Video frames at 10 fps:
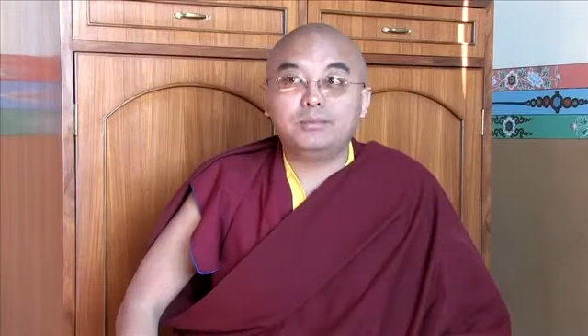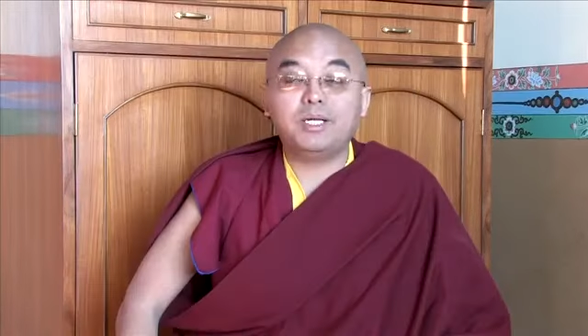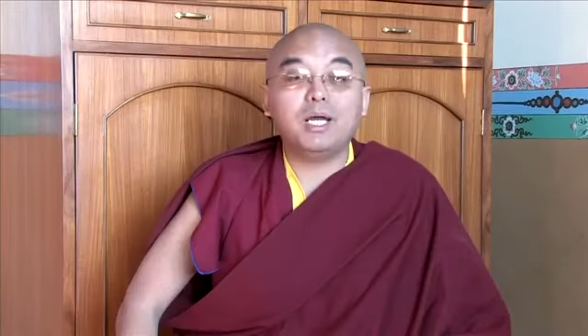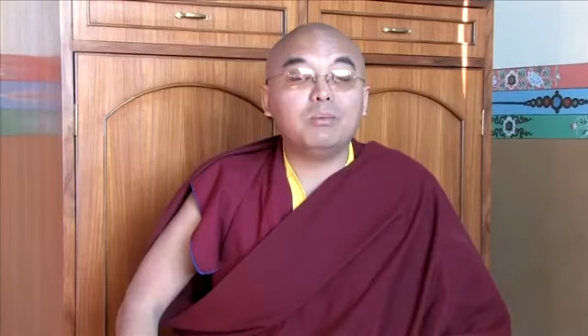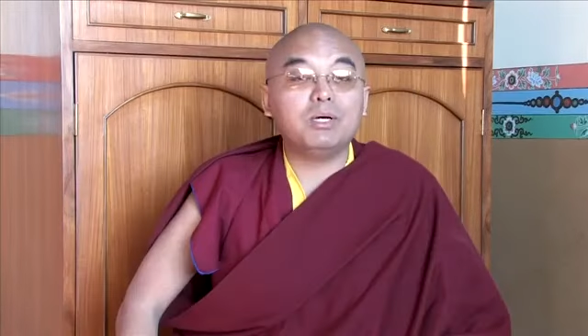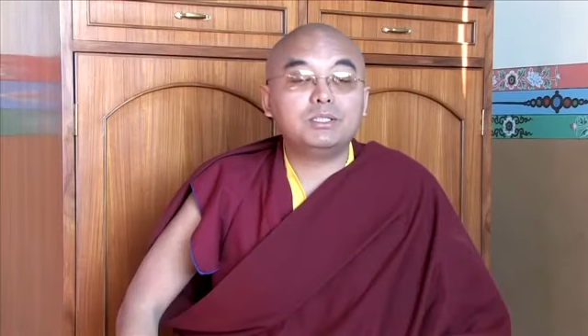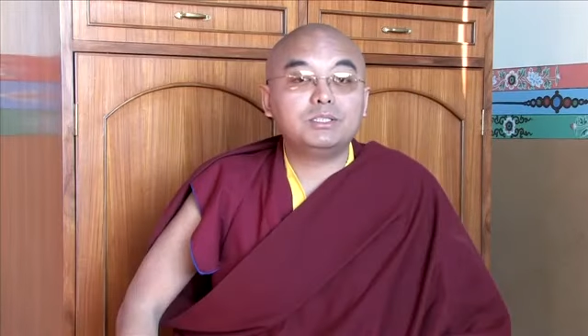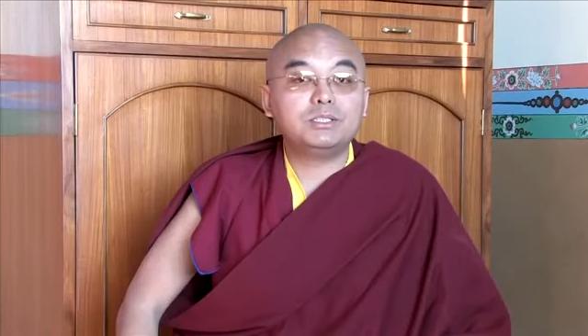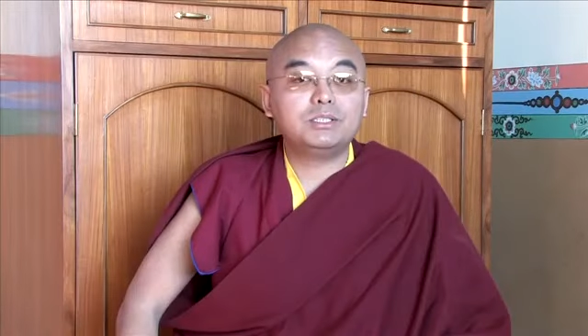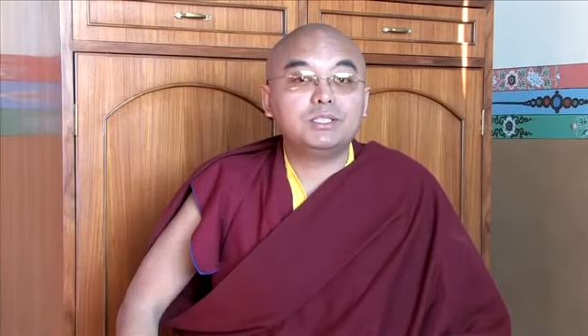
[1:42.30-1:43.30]
When I
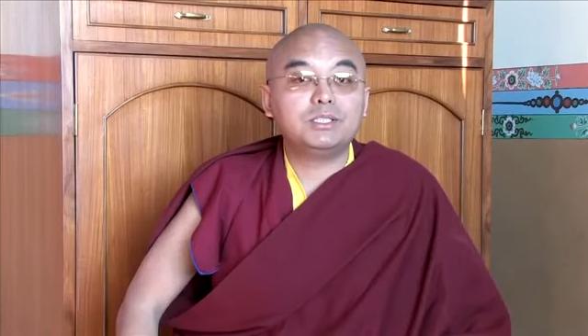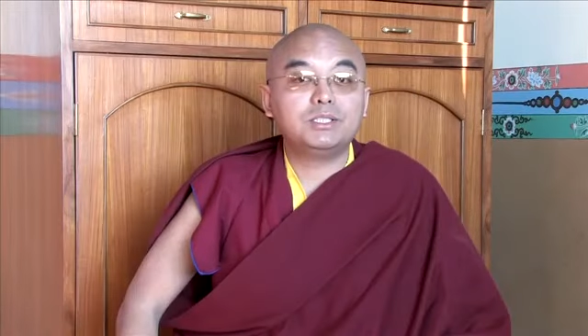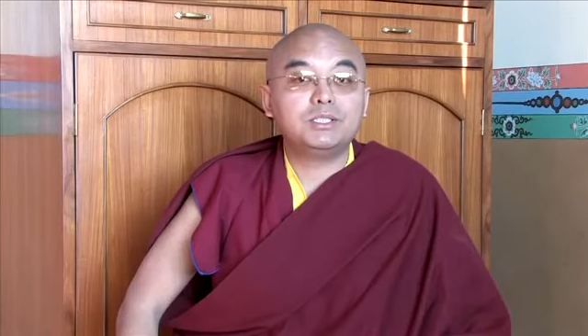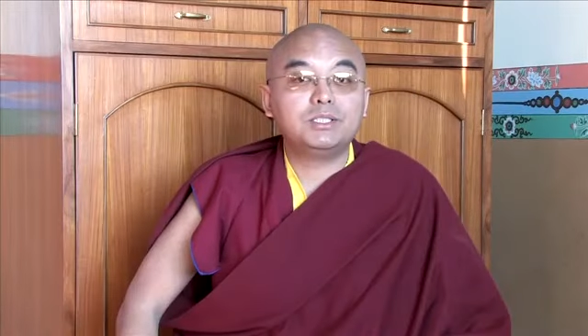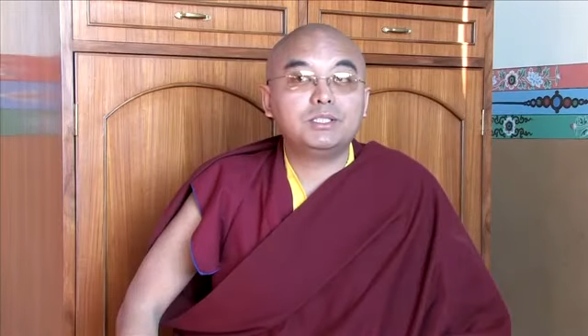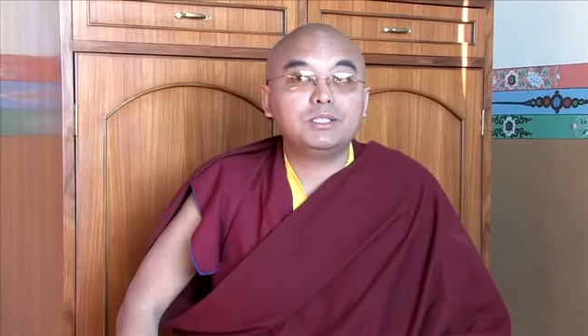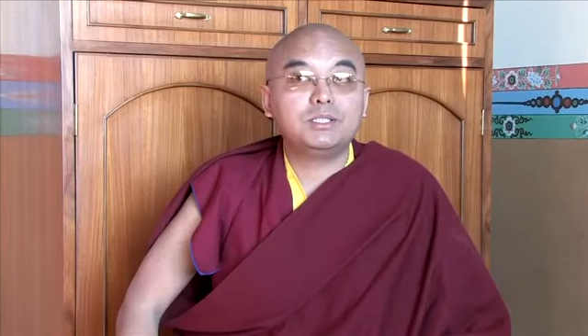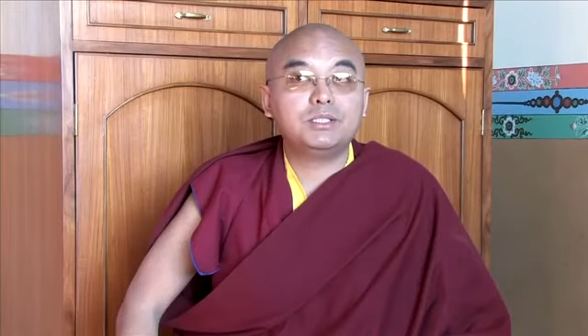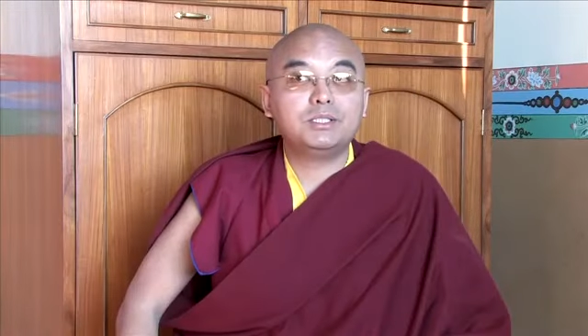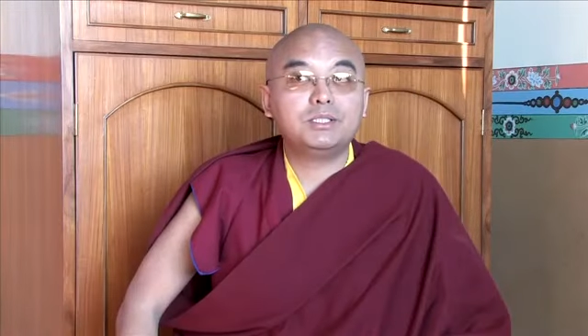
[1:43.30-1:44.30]
was
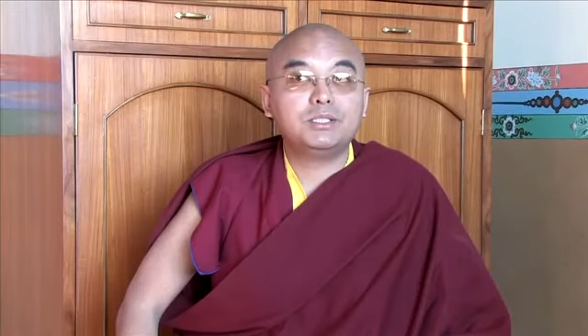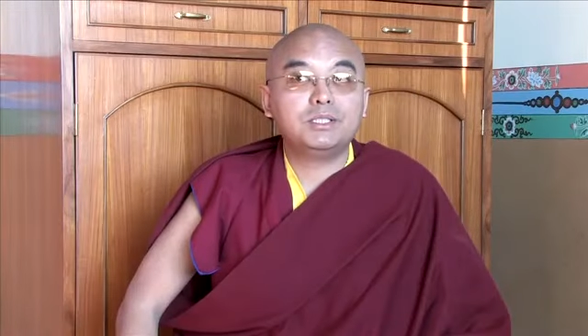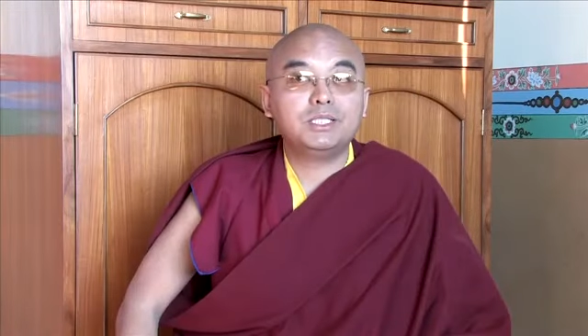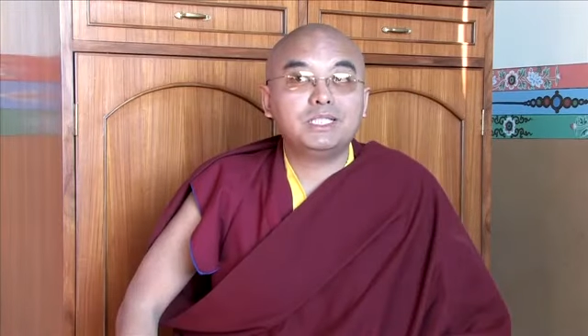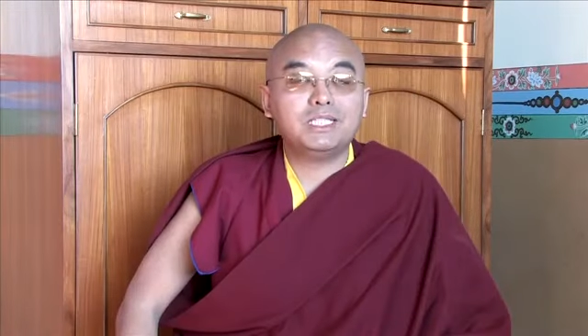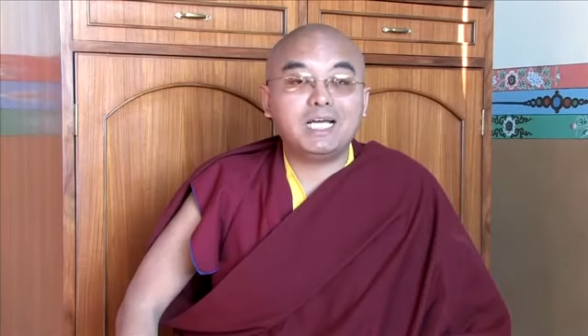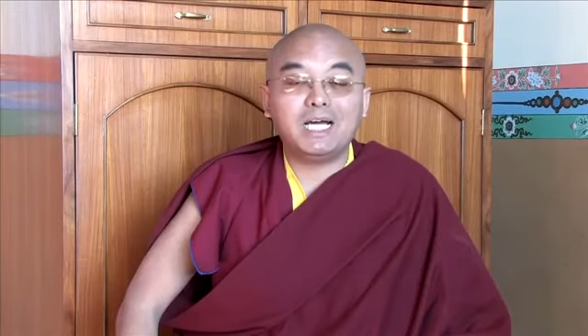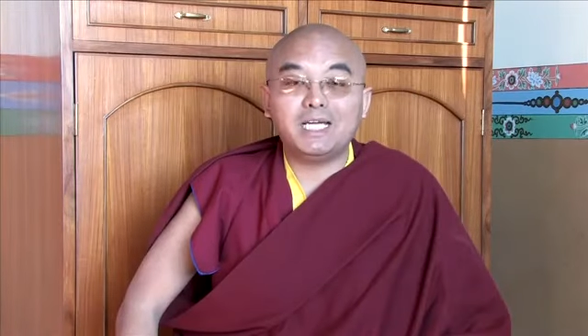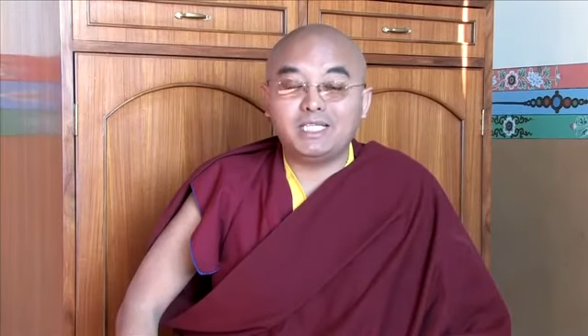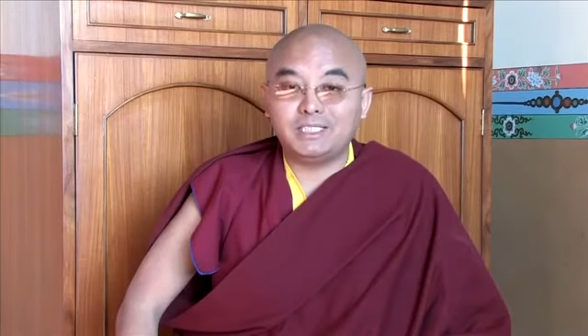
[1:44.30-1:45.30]

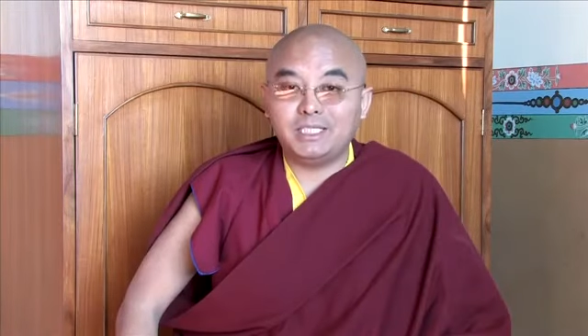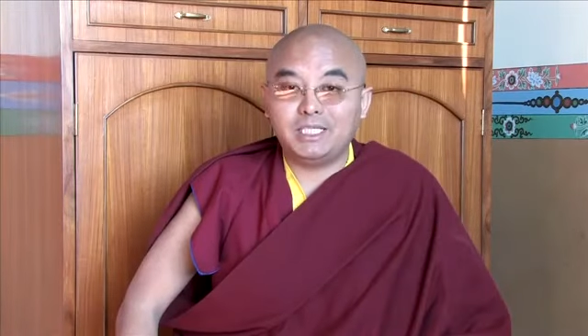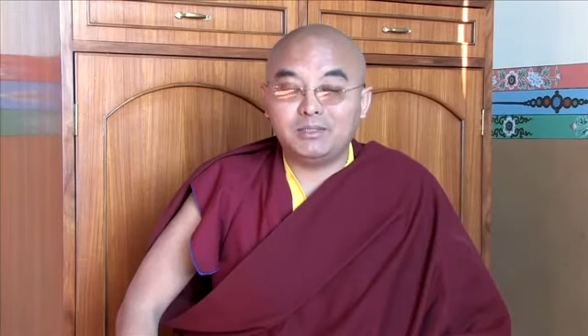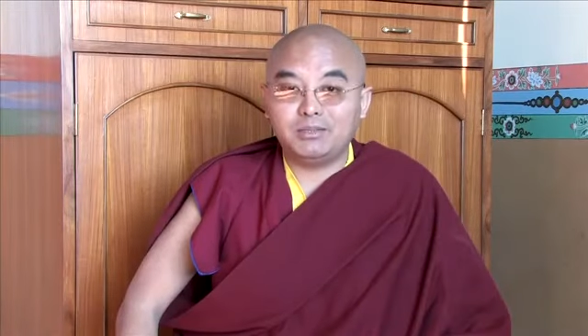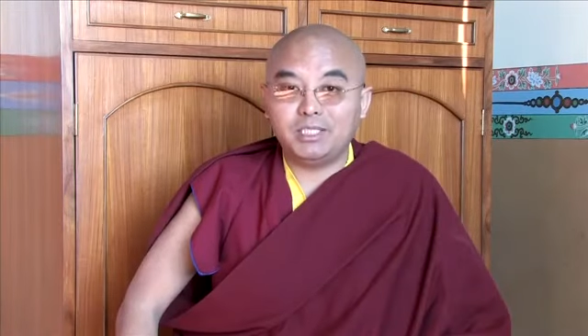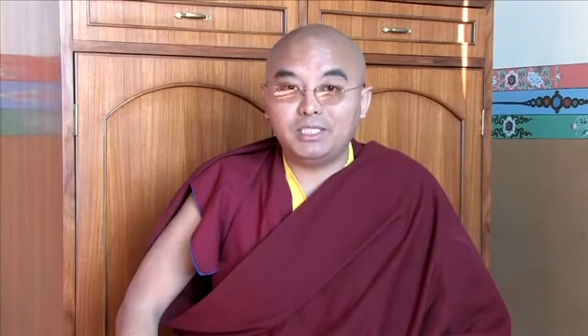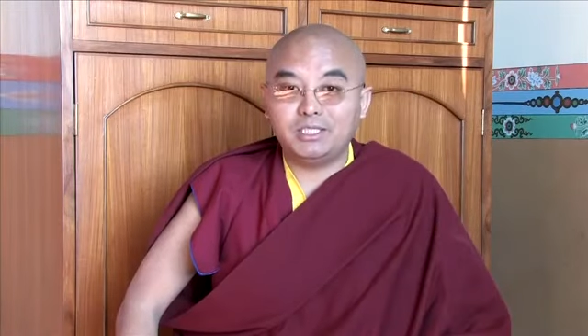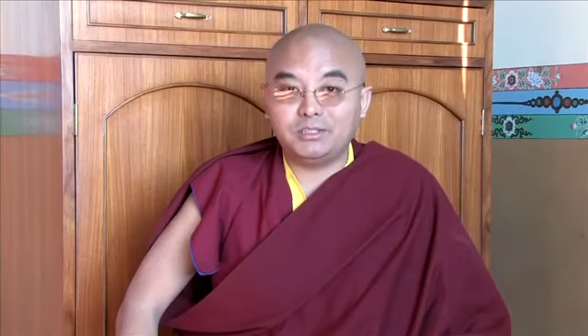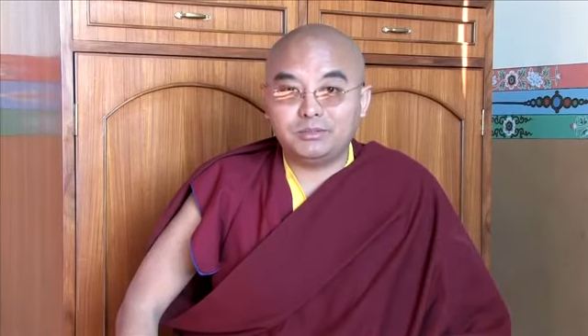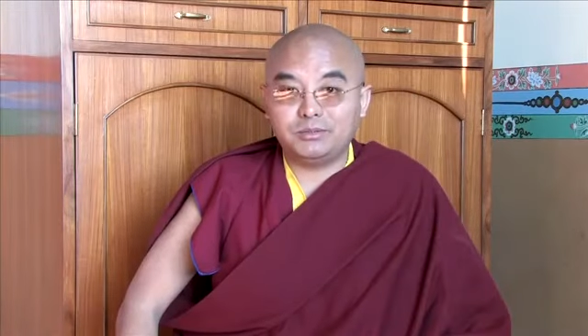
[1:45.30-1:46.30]
around nine
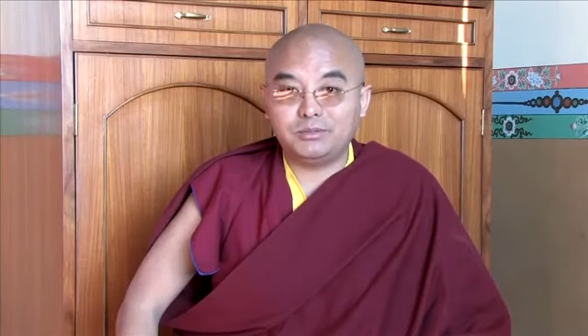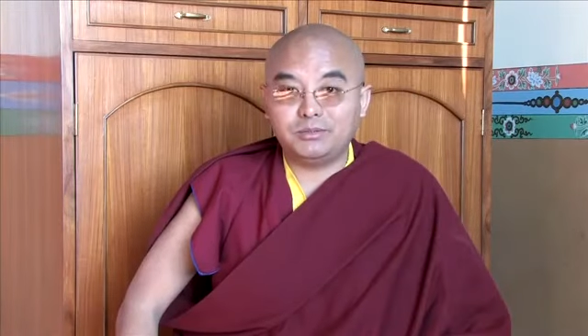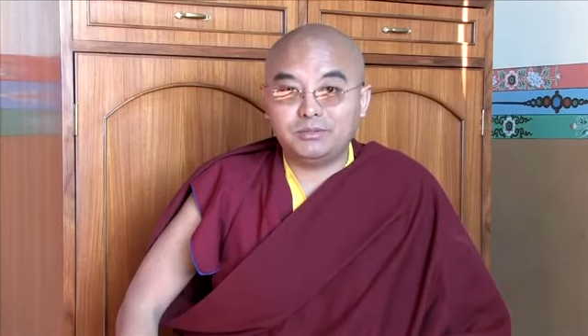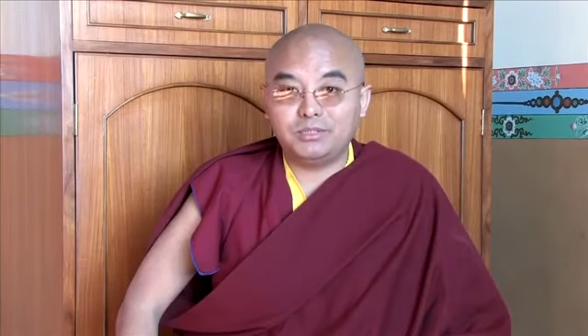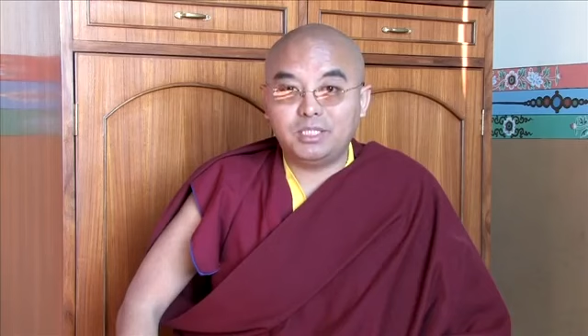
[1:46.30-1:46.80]
years old,